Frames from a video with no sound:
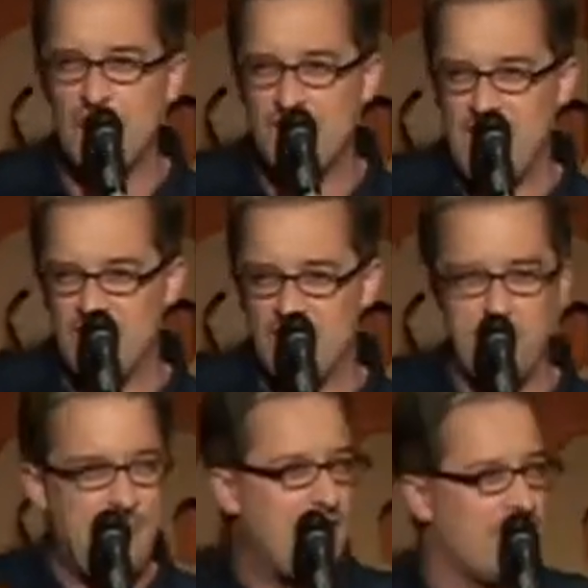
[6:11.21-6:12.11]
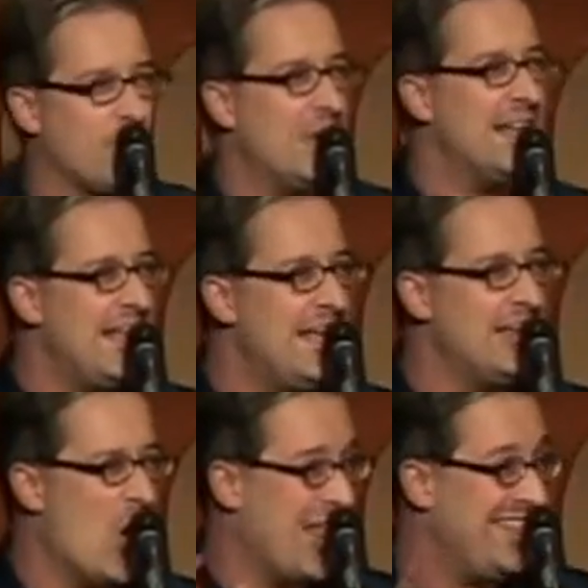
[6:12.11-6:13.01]
if they could speak freely,
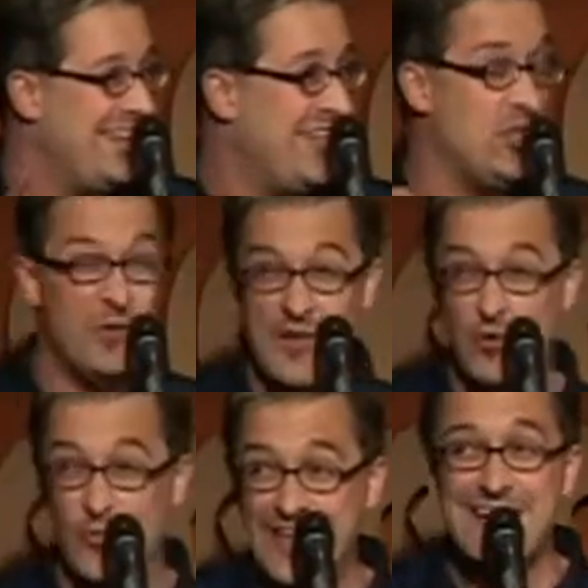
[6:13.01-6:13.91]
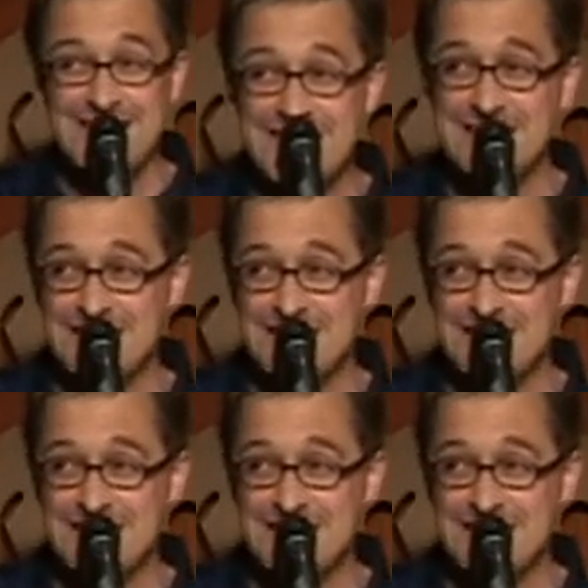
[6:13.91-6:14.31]
not thinking you'd ever read it,